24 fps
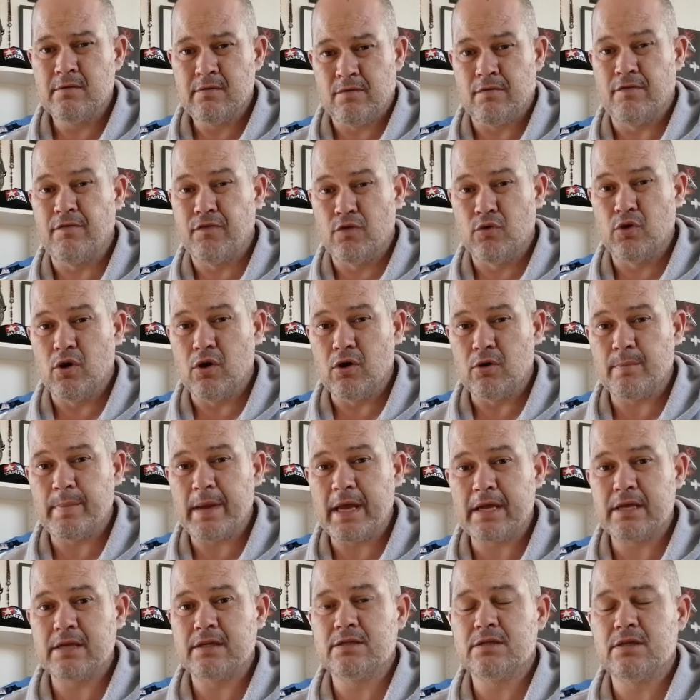full on
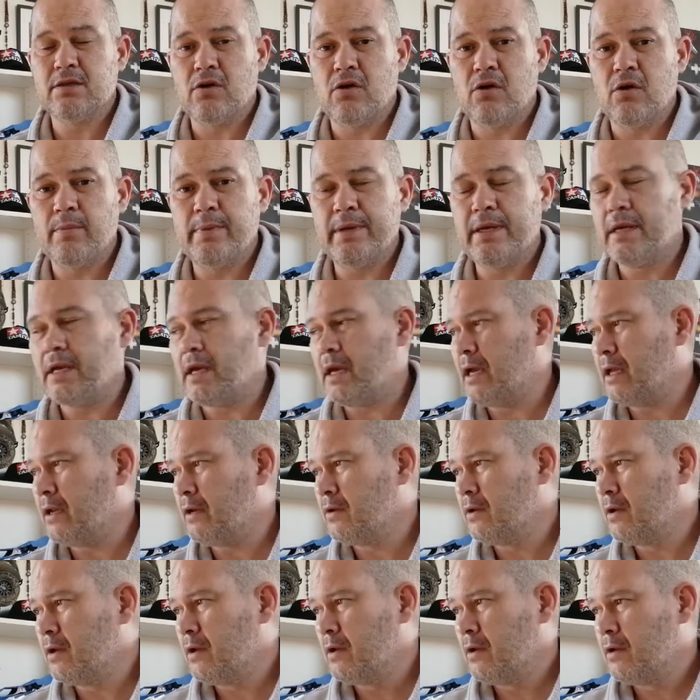back into the hobby,
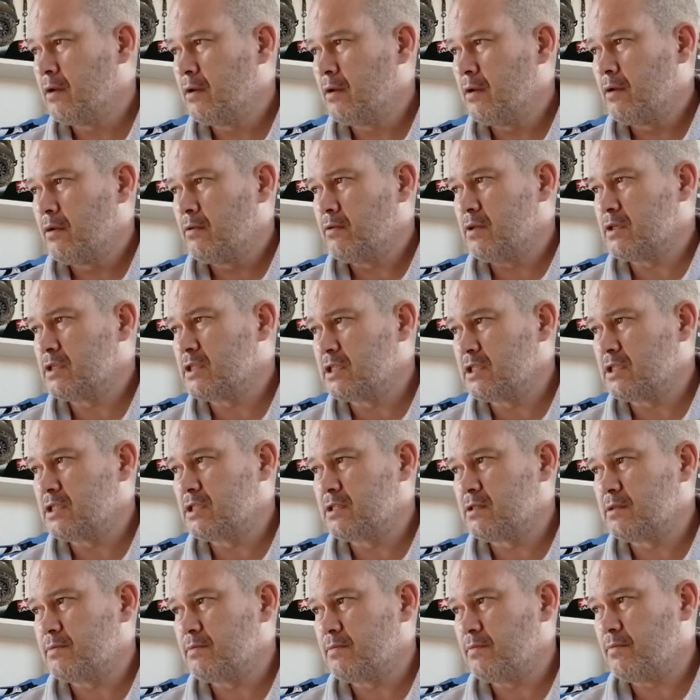and this
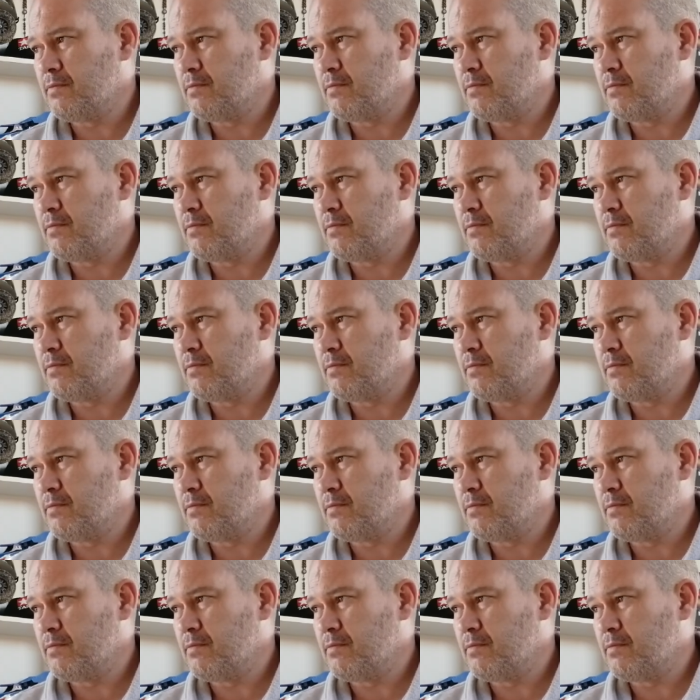is